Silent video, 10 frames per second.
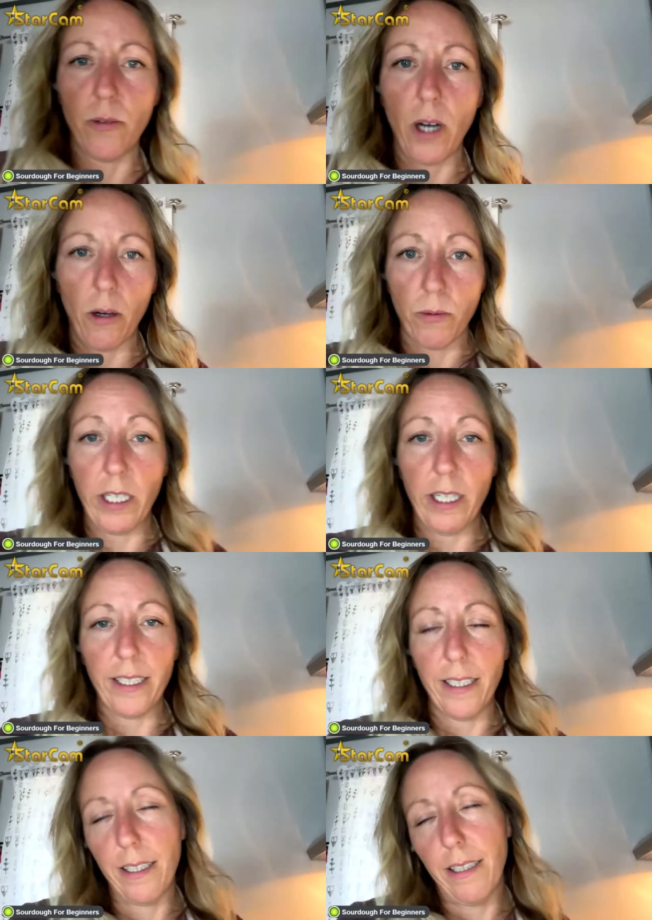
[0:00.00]
to, I'll
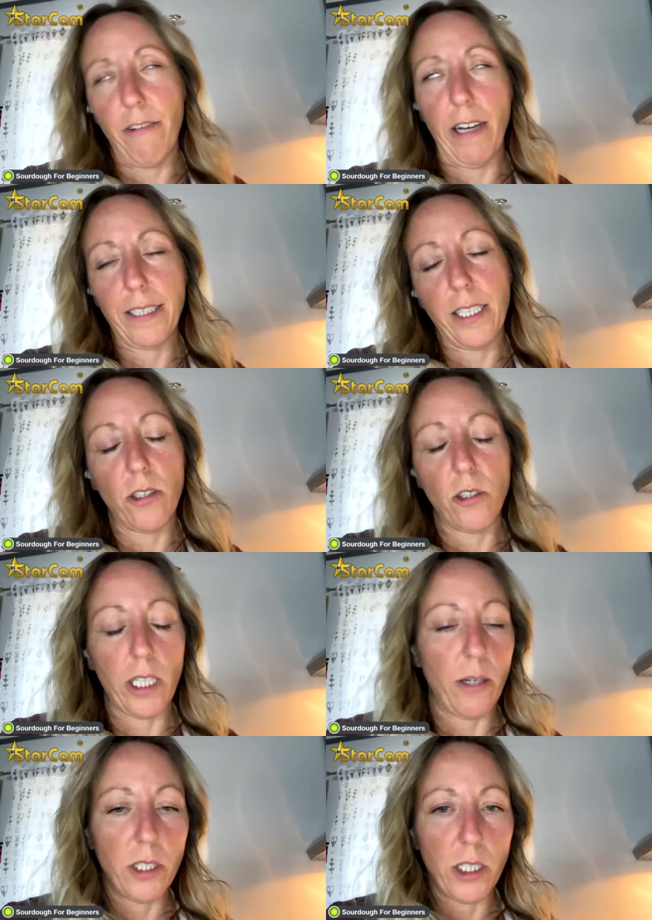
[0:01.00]
recut it. In fact, I
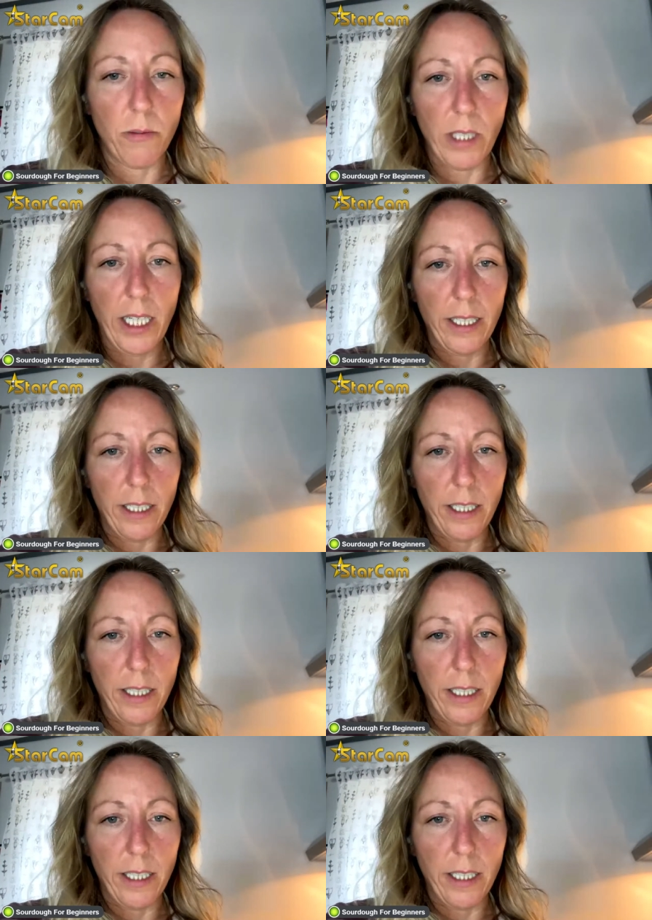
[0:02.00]
usually always just recut it
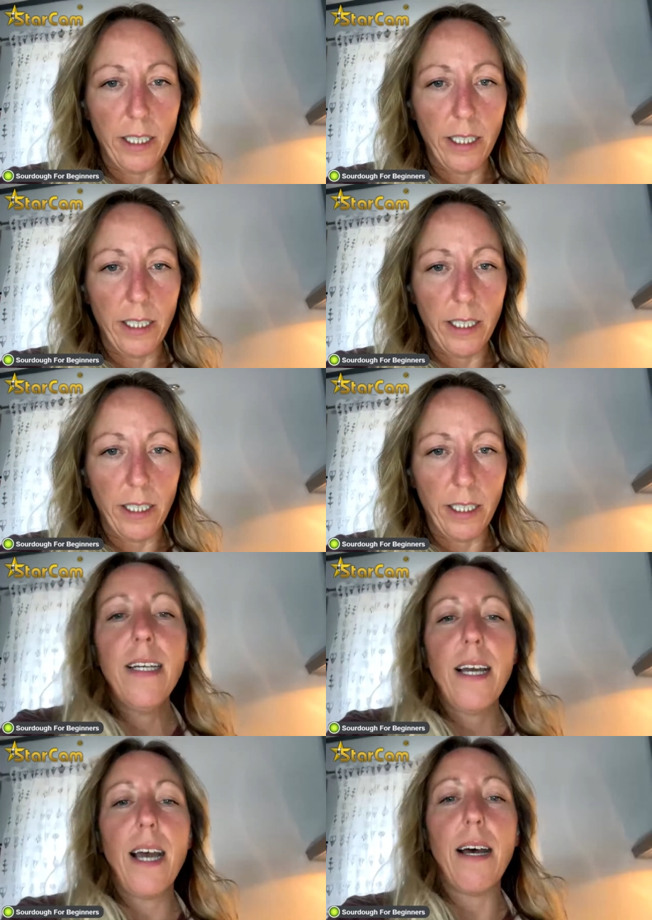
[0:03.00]
no matter what.
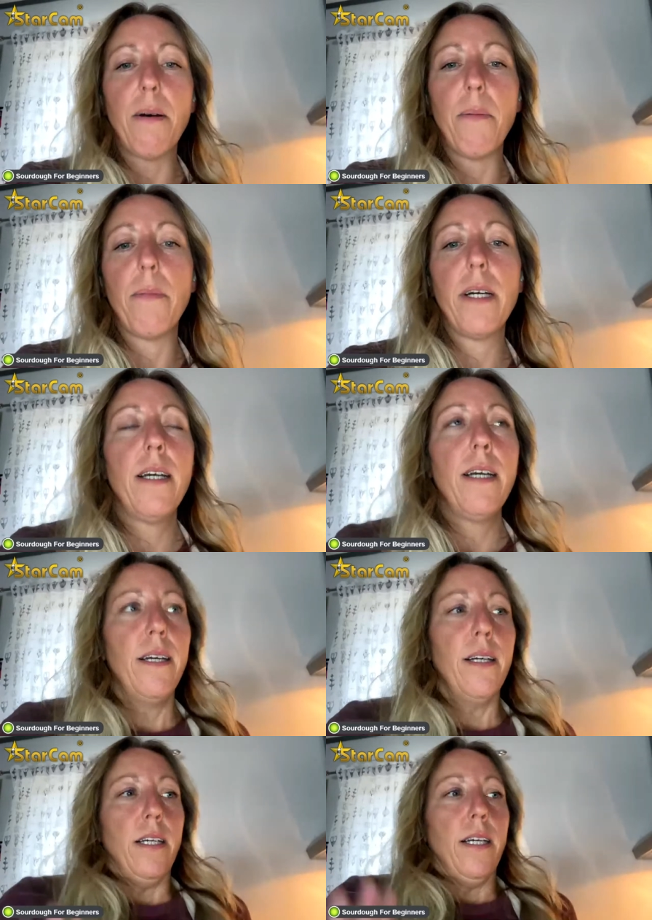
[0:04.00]
Um,
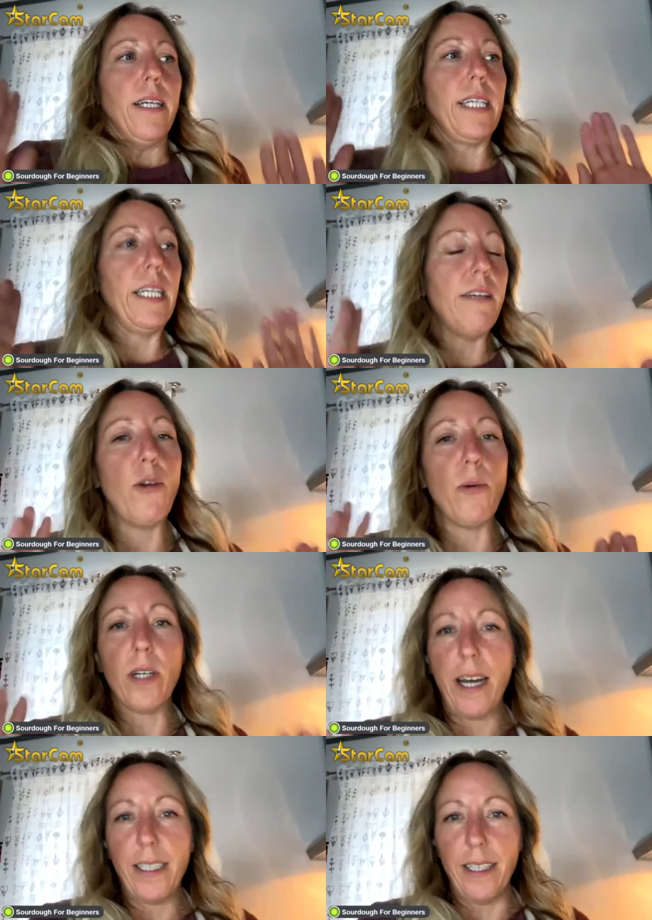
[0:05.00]
it can give you
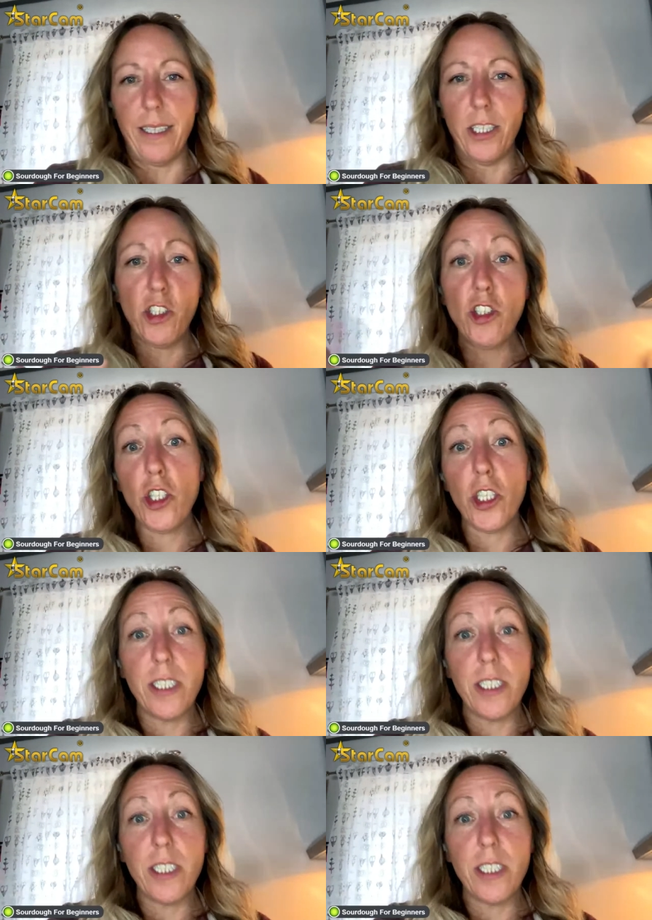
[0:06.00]
a guideline. It
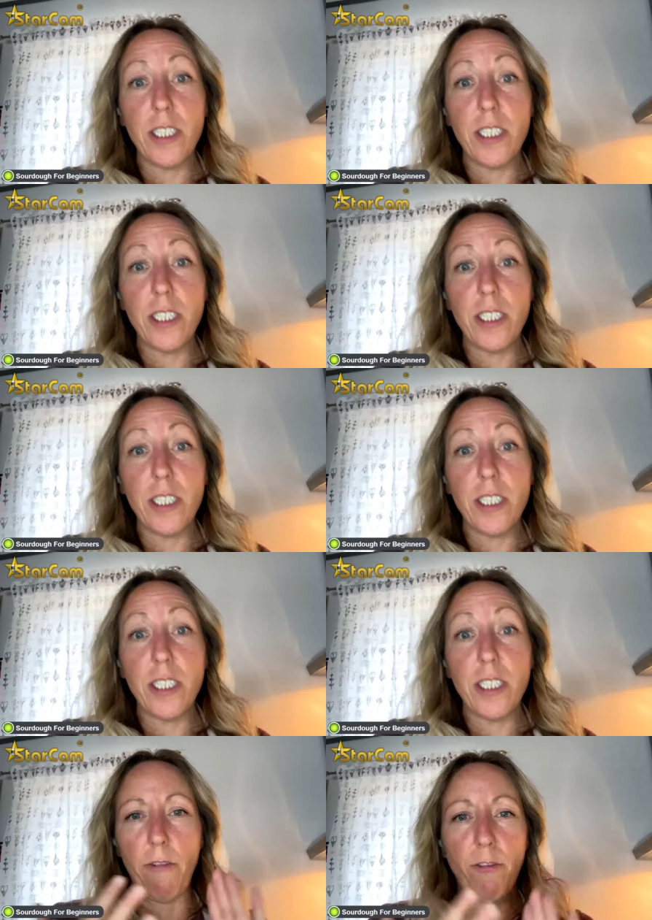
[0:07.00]
should take somewhere
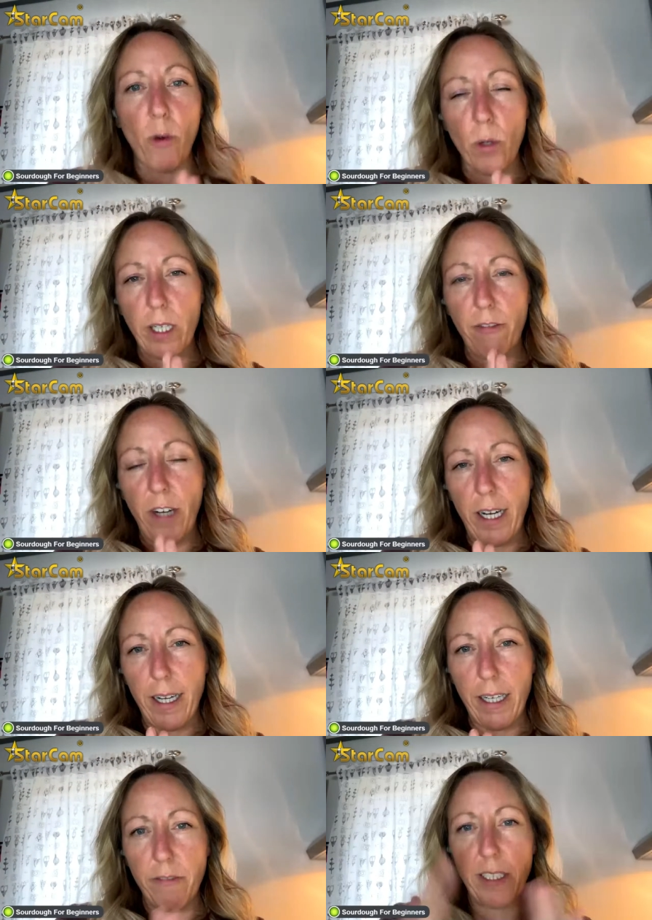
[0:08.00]
between
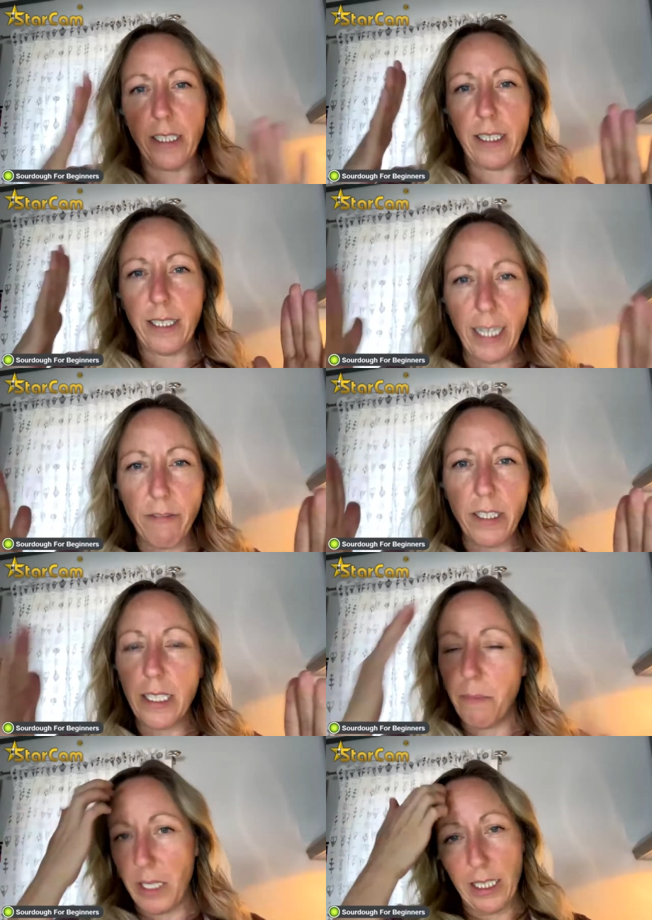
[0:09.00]
45 and
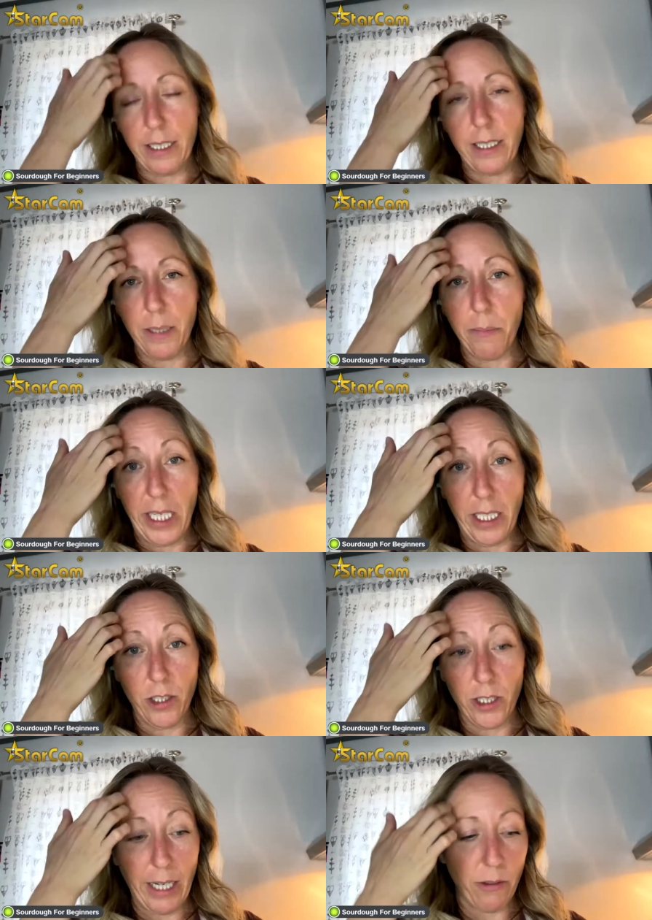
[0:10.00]
70 minutes to bake
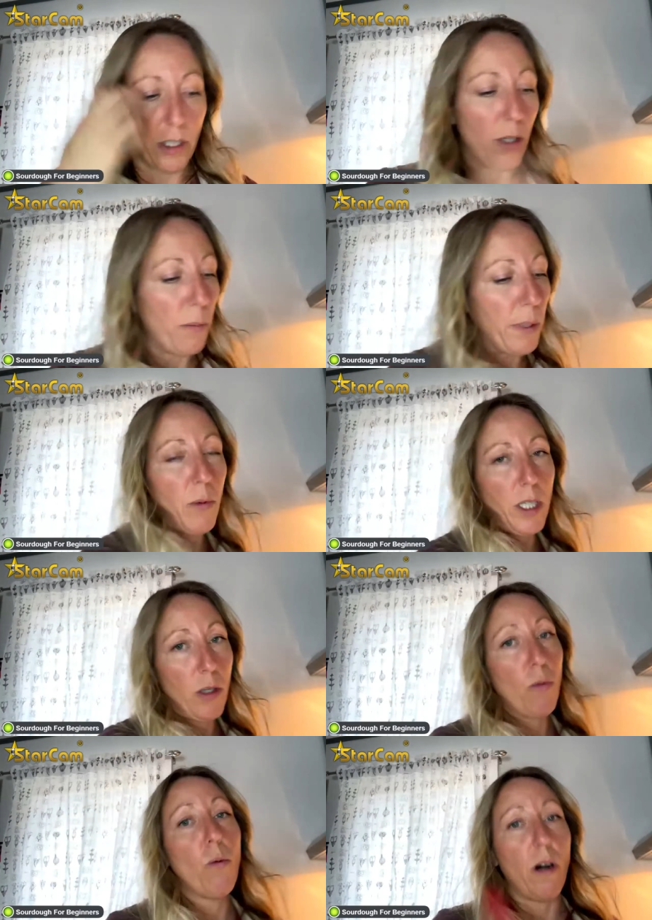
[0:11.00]
your sourdough, but
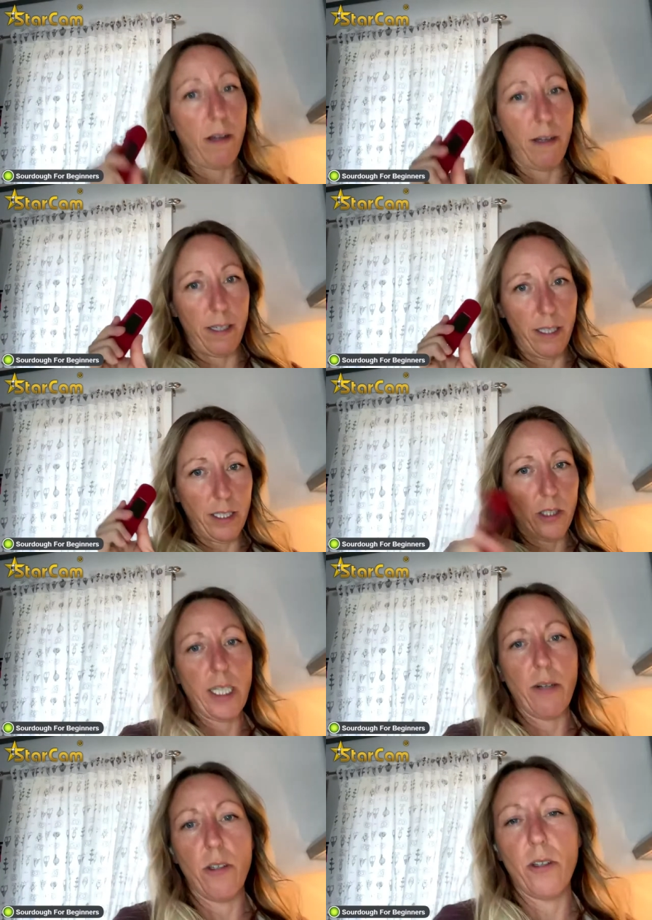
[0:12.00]
what you want is your
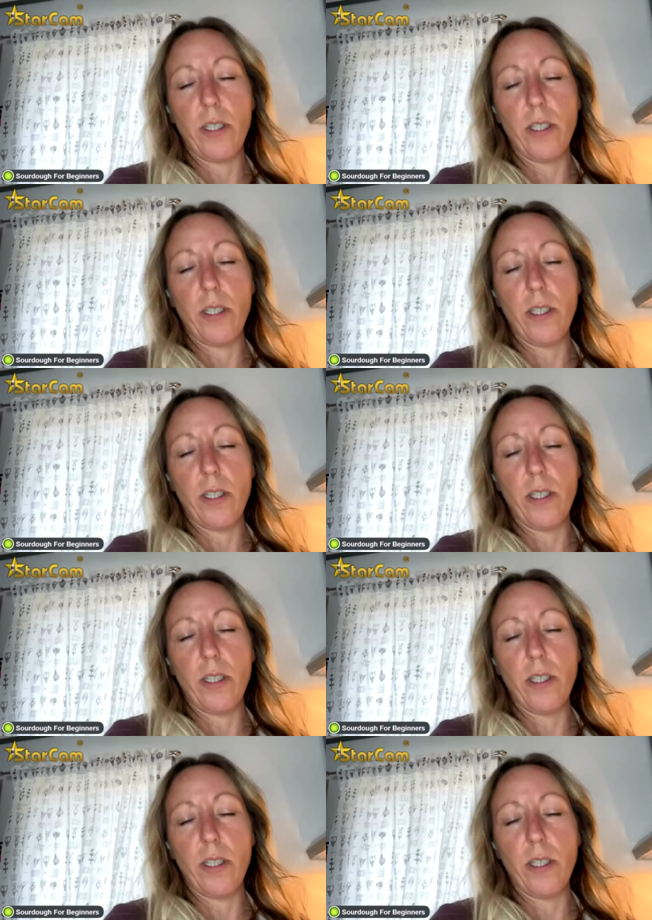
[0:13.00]
sourdough to get to